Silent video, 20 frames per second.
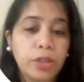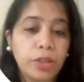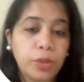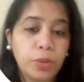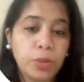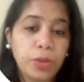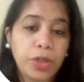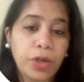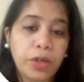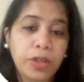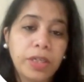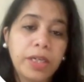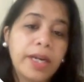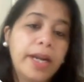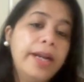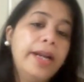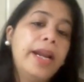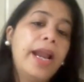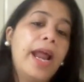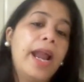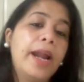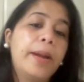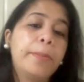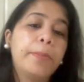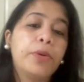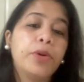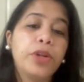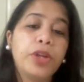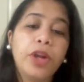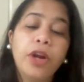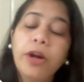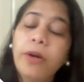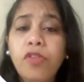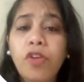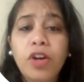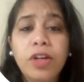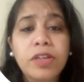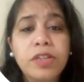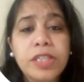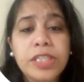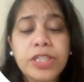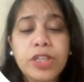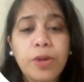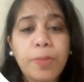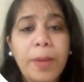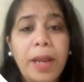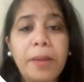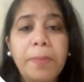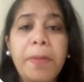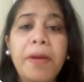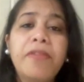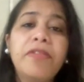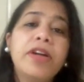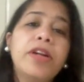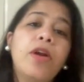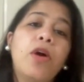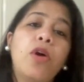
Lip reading: do your trend and put your forecast your manpower